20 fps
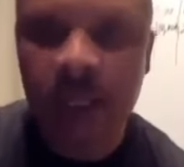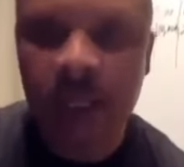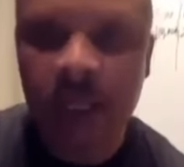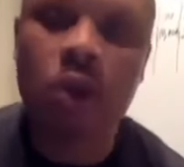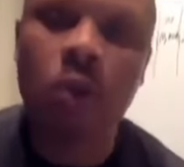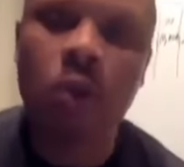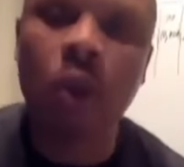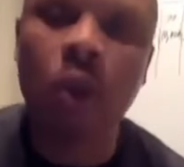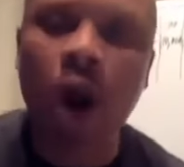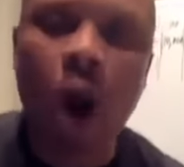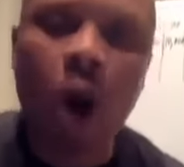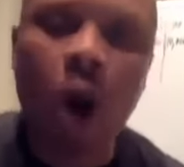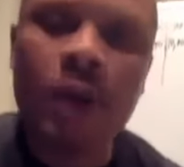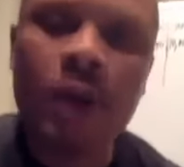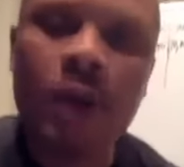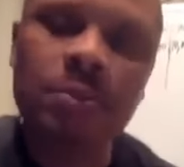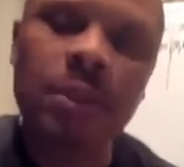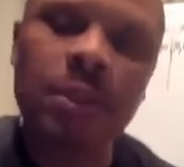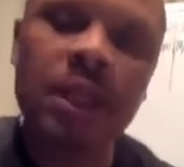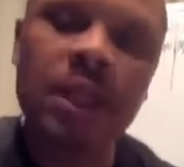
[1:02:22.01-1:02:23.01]
You will
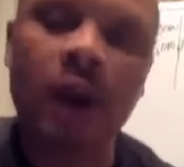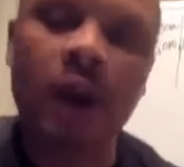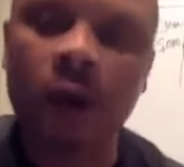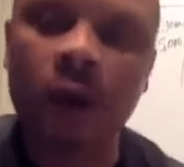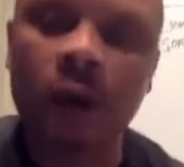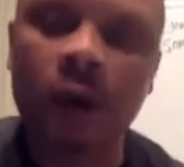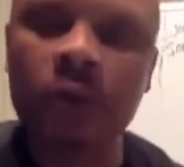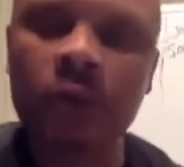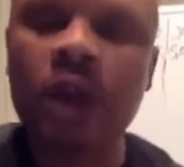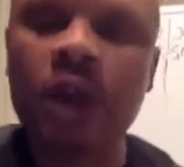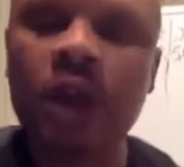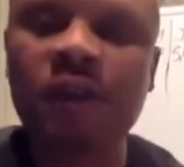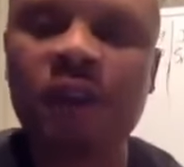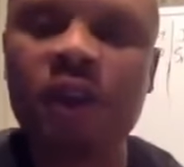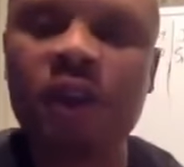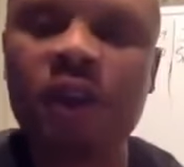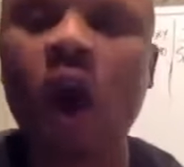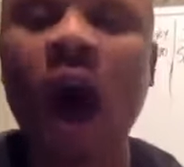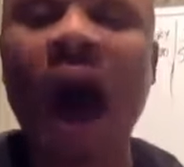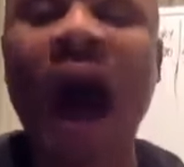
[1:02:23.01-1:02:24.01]
always be known for your